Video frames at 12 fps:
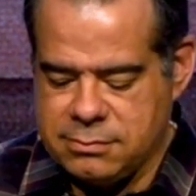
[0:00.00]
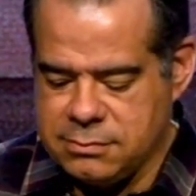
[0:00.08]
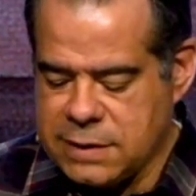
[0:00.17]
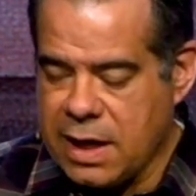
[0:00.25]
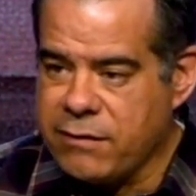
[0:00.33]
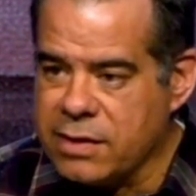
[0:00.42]

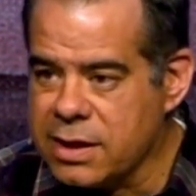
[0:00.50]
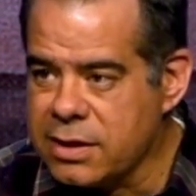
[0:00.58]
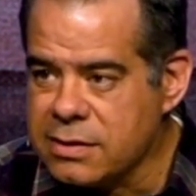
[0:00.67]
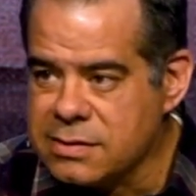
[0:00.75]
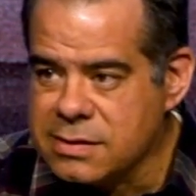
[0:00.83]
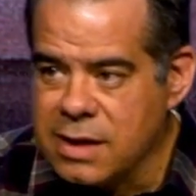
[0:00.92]
To have a
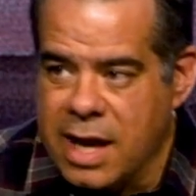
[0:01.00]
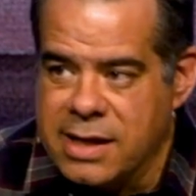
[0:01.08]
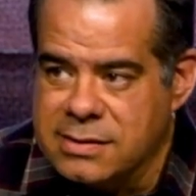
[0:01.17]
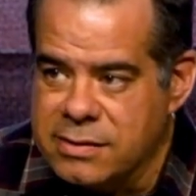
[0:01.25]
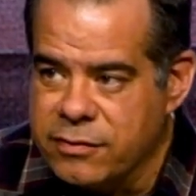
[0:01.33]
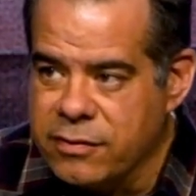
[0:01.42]
little
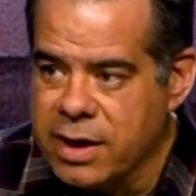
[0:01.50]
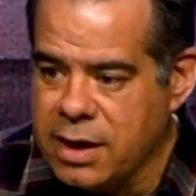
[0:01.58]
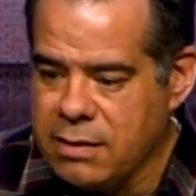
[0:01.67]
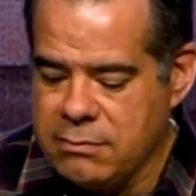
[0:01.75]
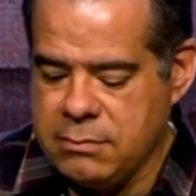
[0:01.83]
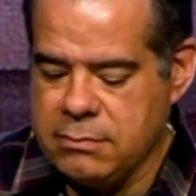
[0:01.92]
slice of
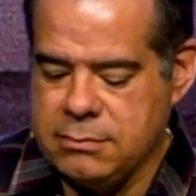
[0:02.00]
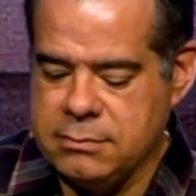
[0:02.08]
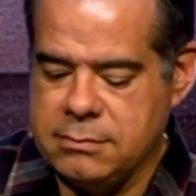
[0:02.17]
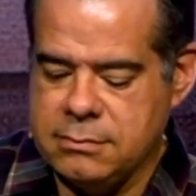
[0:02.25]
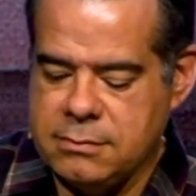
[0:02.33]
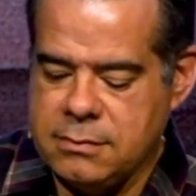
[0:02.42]
freedom,
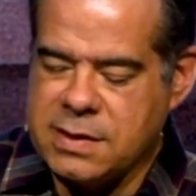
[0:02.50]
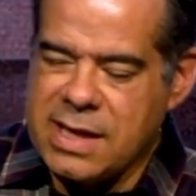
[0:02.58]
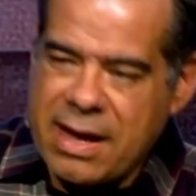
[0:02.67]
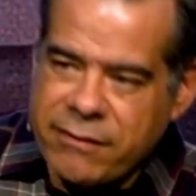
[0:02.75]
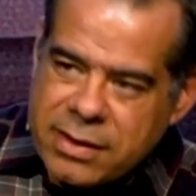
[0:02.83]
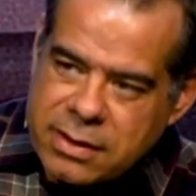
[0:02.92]
to
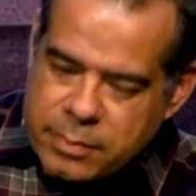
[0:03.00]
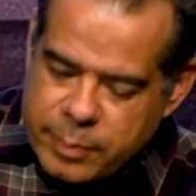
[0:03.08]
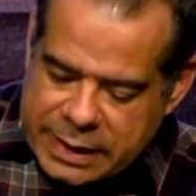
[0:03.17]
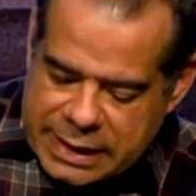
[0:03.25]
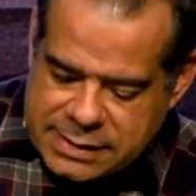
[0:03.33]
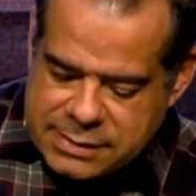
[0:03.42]
have a little
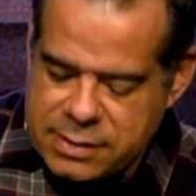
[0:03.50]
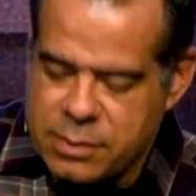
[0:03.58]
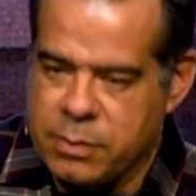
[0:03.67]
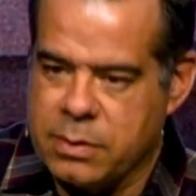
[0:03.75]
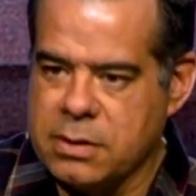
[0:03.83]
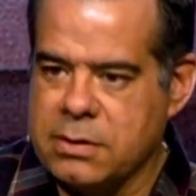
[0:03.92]
piece of the
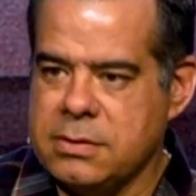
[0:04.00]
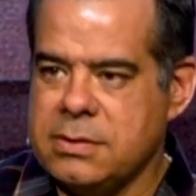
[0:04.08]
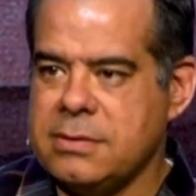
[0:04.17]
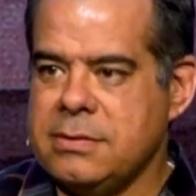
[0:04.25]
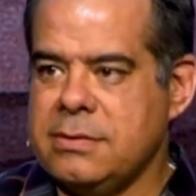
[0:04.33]
world,